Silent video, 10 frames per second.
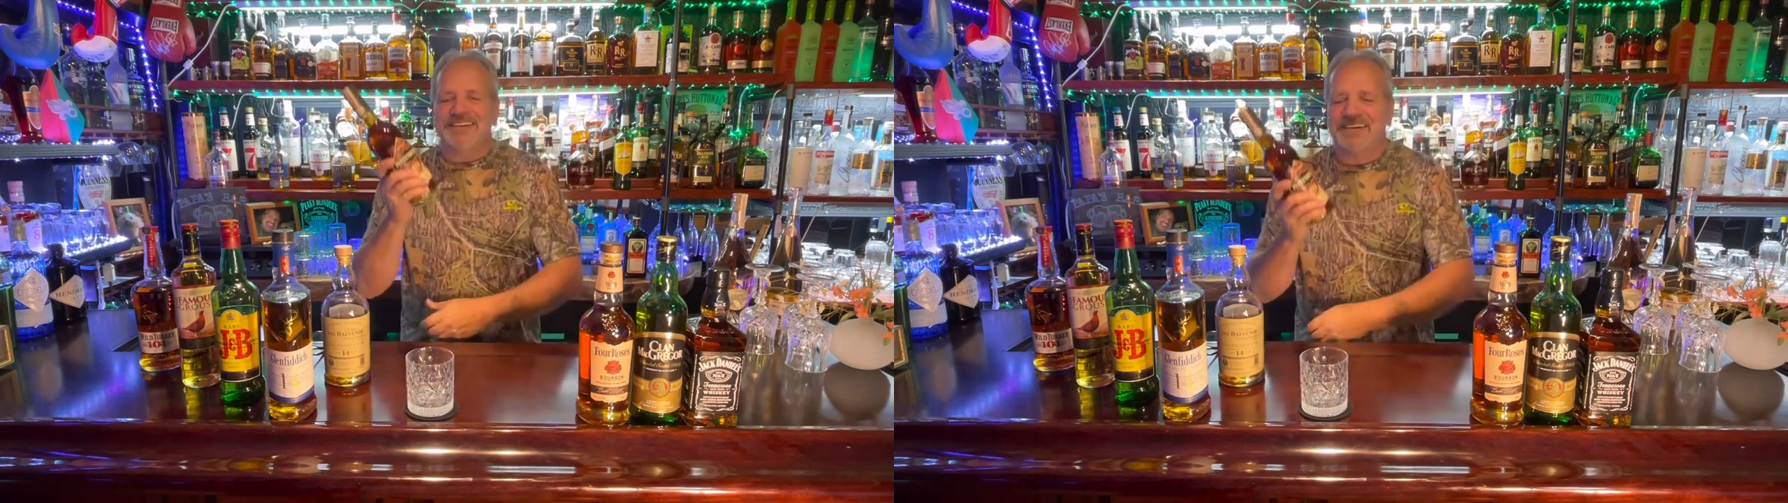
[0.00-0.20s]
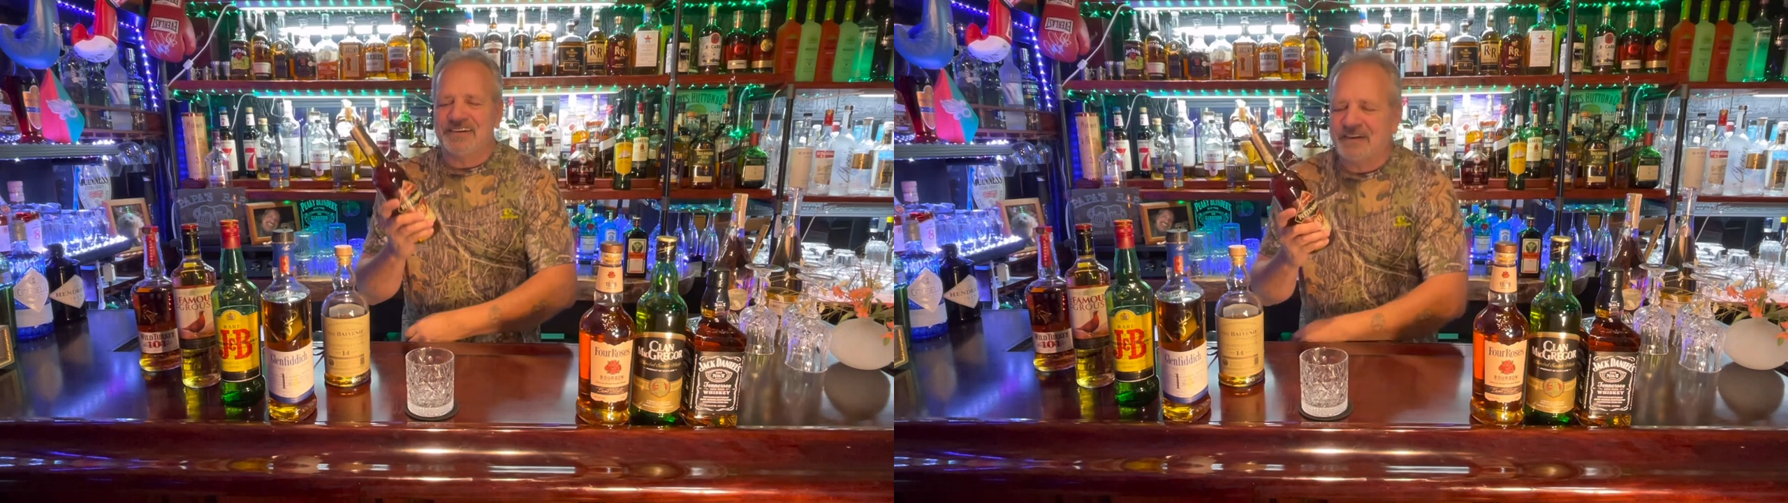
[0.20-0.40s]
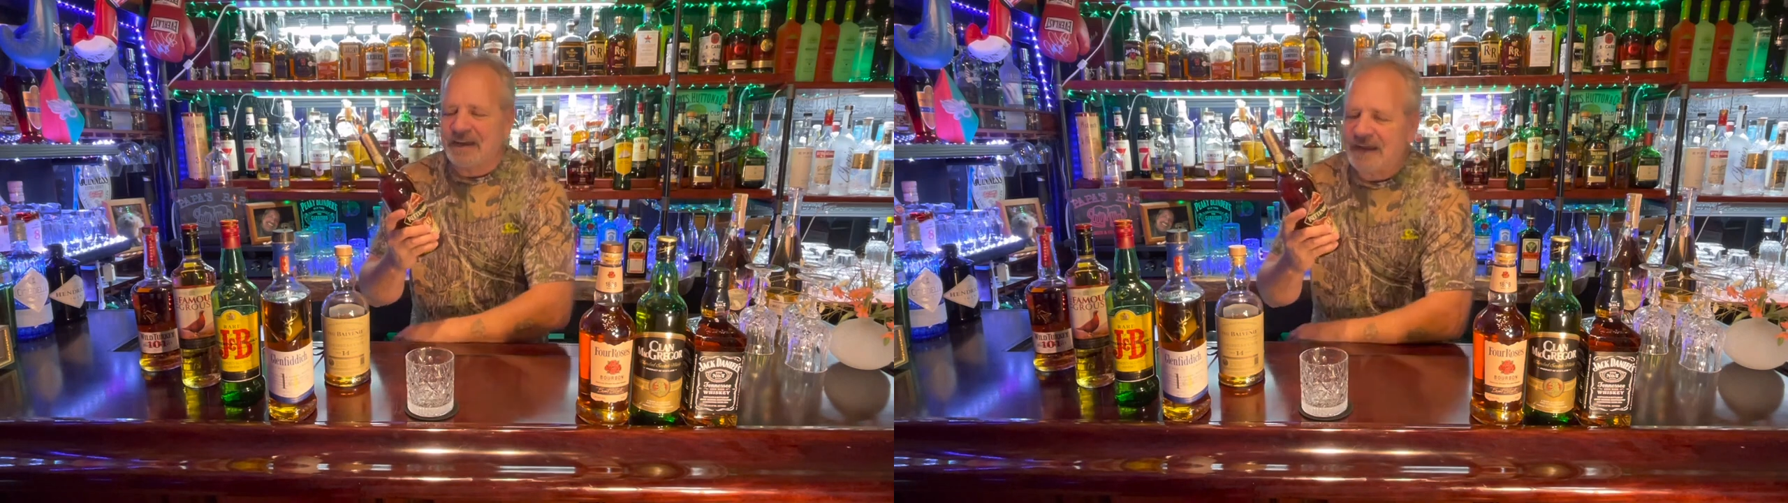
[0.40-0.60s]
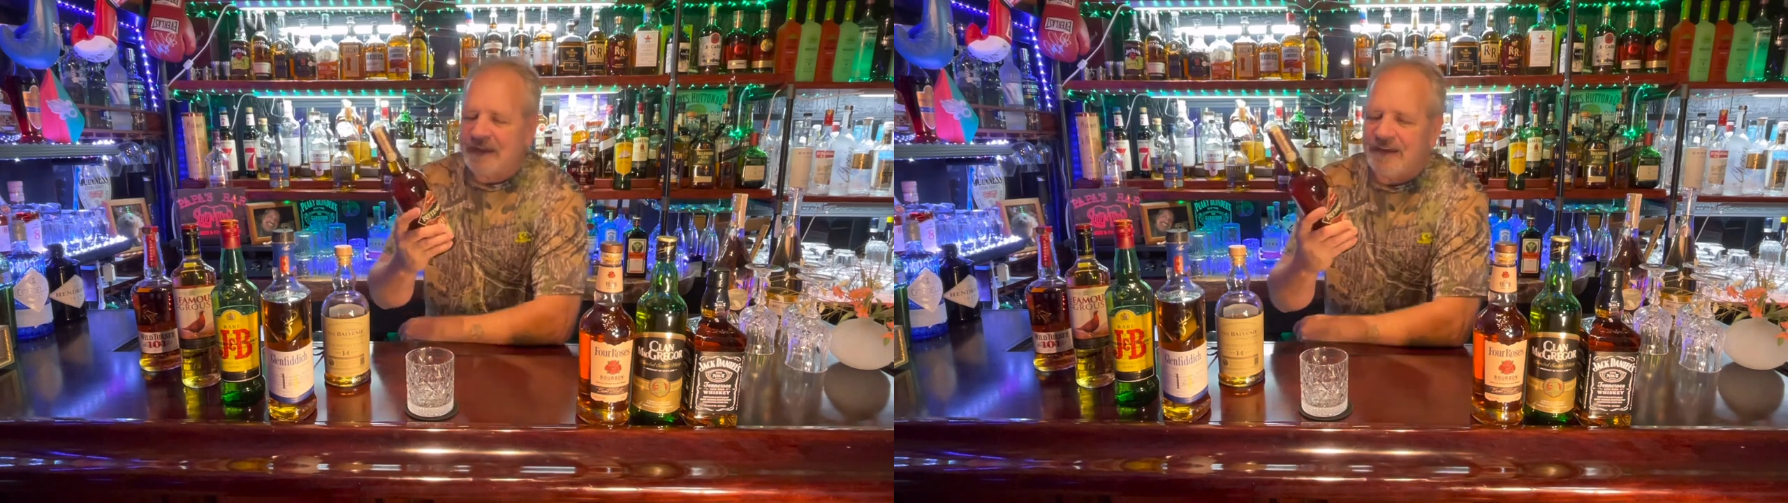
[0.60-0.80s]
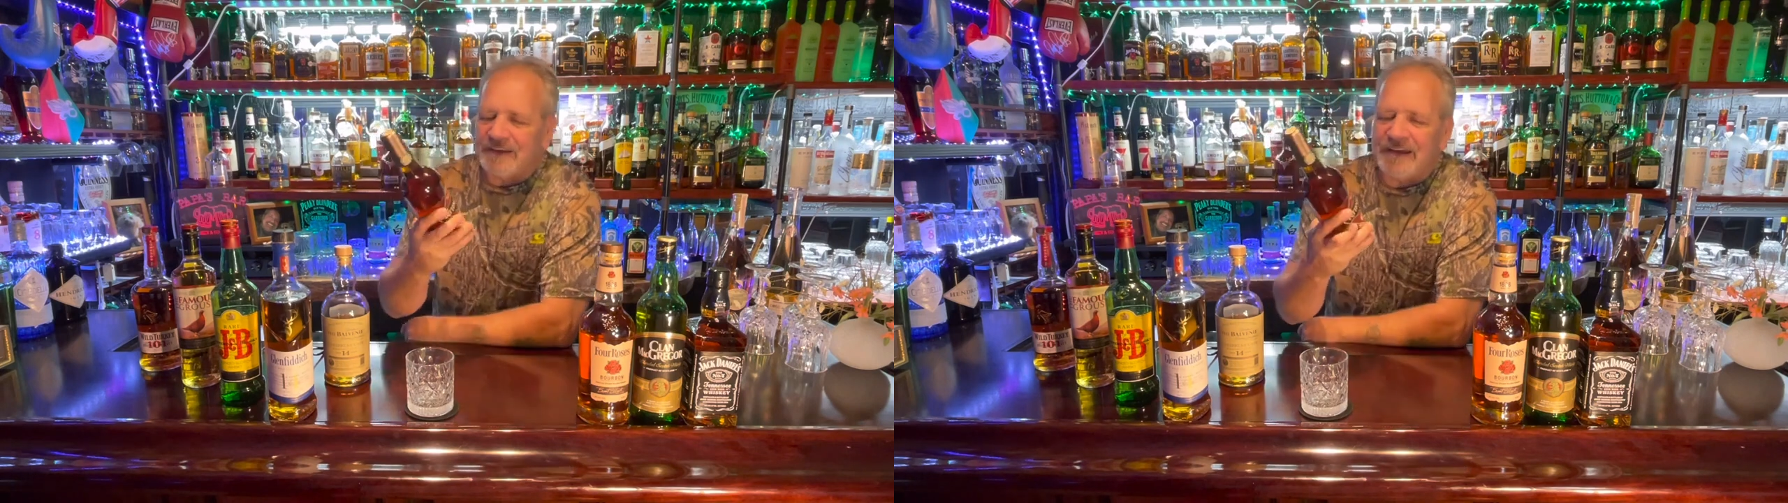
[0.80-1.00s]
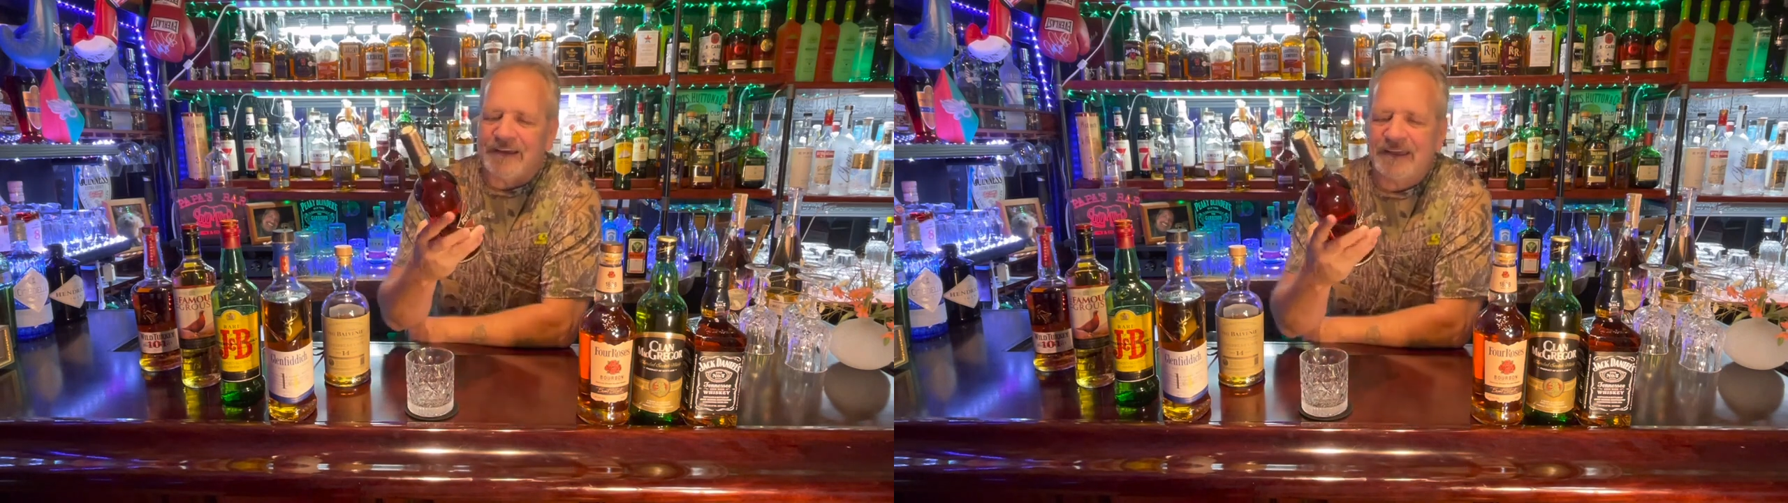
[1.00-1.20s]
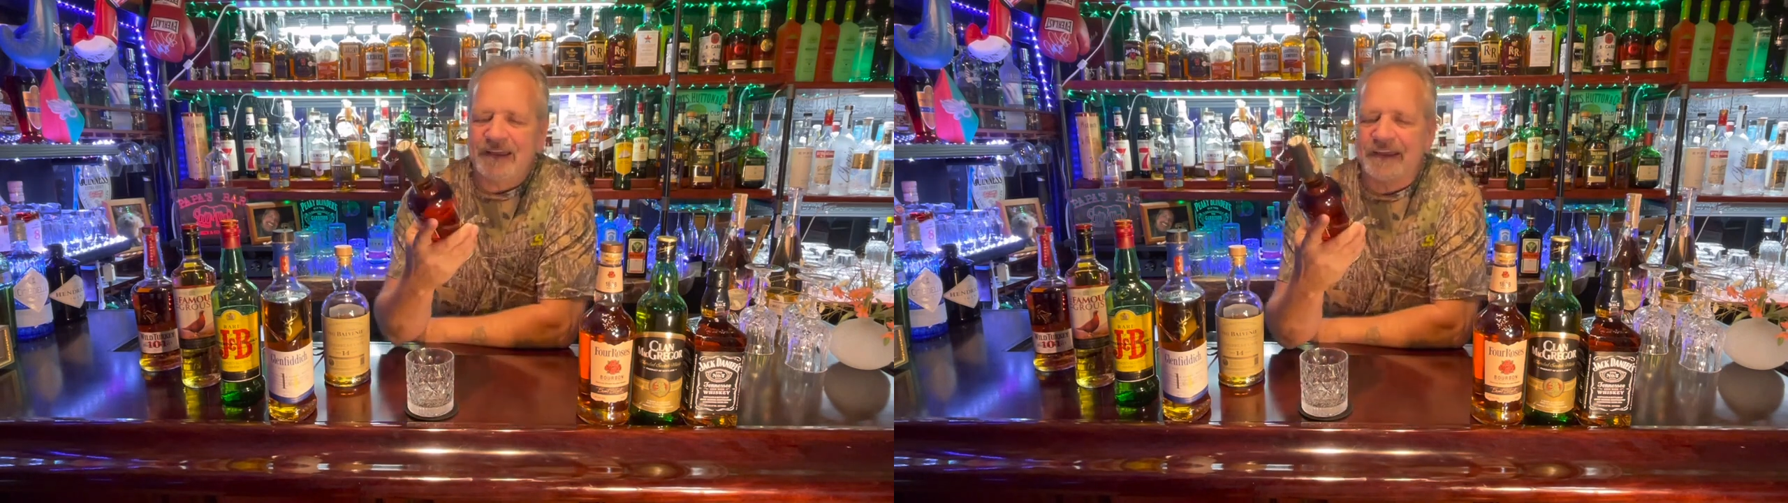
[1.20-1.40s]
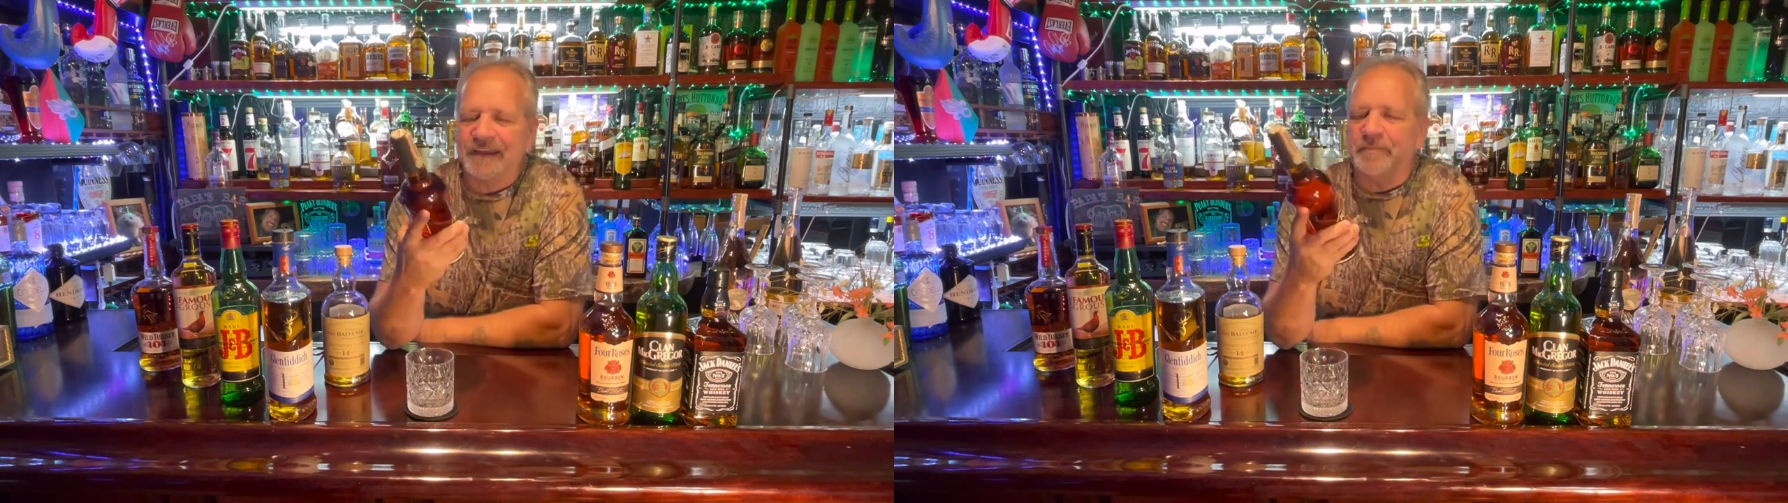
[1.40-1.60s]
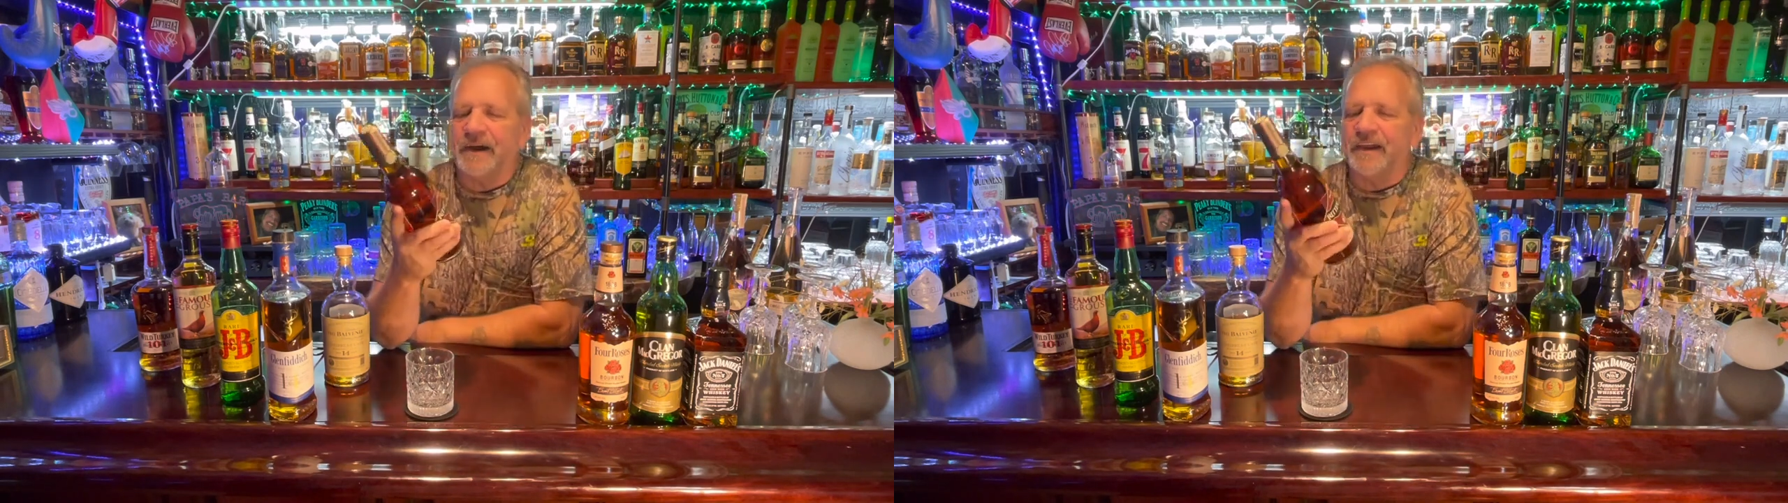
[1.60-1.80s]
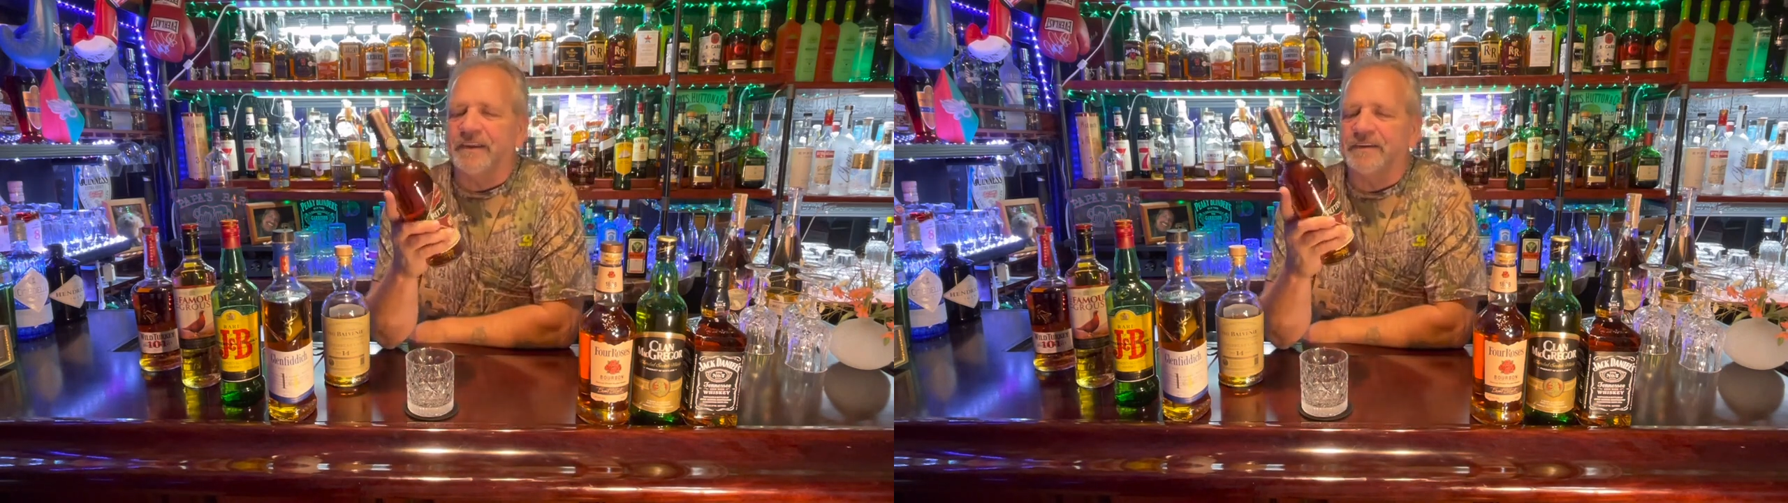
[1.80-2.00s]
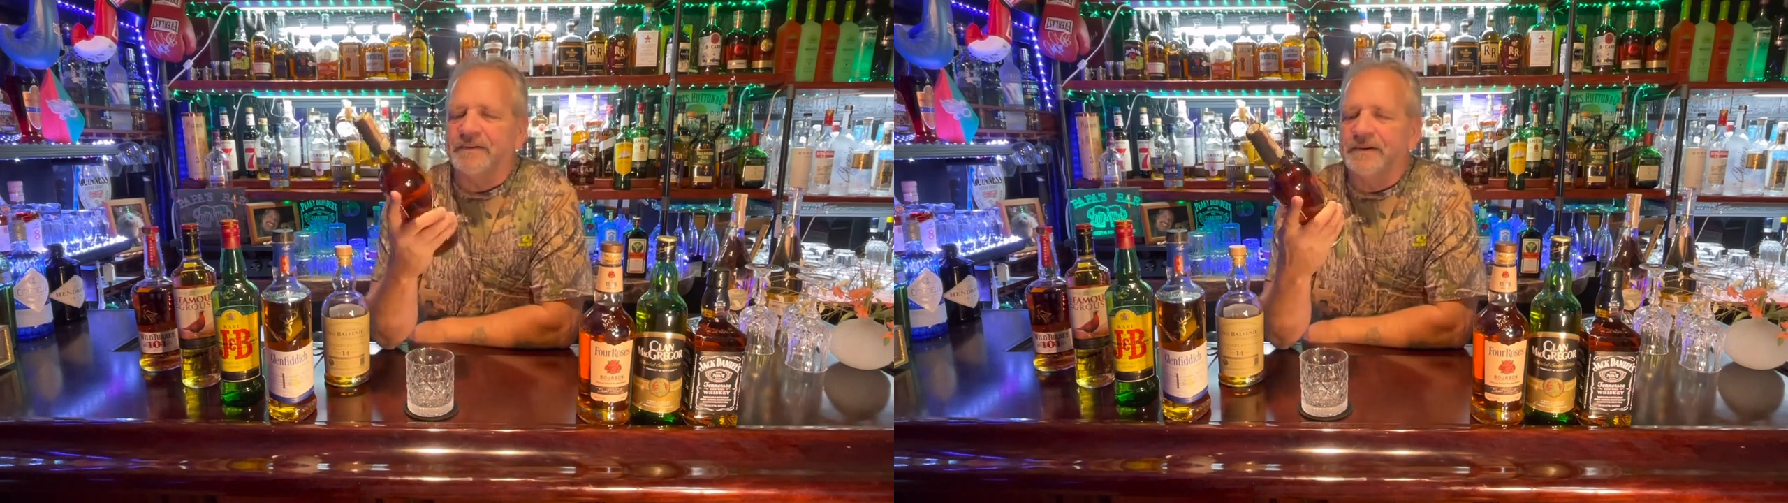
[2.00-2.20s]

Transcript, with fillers: You know, I, I, I, I gotta buy it